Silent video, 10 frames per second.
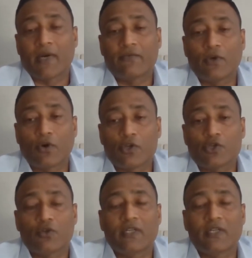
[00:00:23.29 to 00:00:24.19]
But we
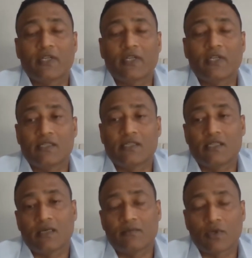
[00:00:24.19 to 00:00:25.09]
also created a
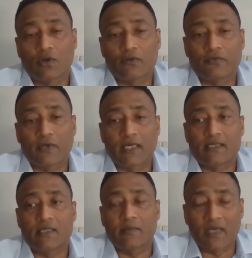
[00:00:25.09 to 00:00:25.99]
large number of
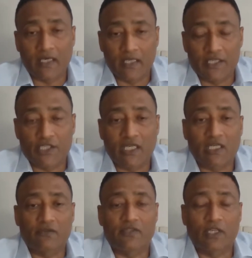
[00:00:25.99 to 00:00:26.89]
similar
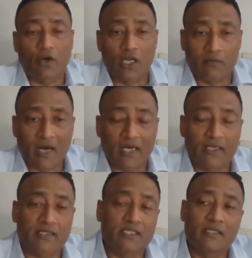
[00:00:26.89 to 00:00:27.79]
initiatives in all our
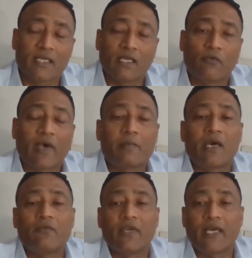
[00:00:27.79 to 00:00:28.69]
markets,
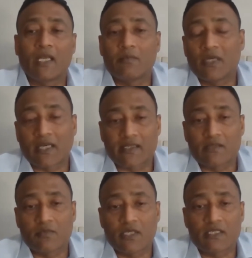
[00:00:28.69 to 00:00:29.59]
whereby we enable
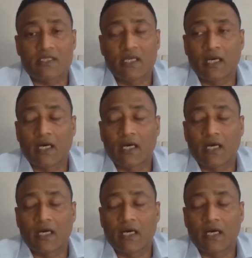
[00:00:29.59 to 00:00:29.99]
customers